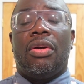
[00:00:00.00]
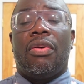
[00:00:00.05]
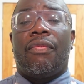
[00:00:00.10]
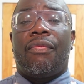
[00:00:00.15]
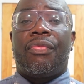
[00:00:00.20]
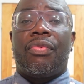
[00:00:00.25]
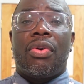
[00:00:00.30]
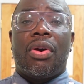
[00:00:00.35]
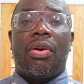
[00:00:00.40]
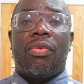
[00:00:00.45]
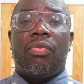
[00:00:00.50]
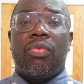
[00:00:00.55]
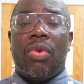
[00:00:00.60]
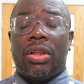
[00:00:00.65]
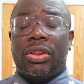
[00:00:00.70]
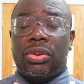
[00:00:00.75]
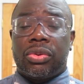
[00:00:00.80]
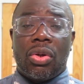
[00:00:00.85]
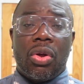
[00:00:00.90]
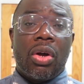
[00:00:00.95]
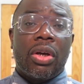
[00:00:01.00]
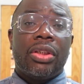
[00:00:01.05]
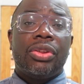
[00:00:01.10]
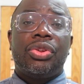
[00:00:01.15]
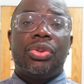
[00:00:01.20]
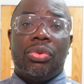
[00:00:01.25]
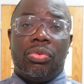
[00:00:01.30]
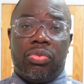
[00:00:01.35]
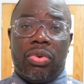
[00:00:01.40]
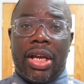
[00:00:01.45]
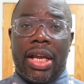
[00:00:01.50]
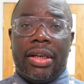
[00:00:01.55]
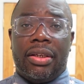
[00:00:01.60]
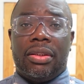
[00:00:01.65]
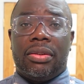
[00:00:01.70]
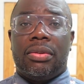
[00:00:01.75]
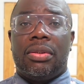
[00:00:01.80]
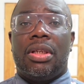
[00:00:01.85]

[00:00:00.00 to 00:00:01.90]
For as long as you rent,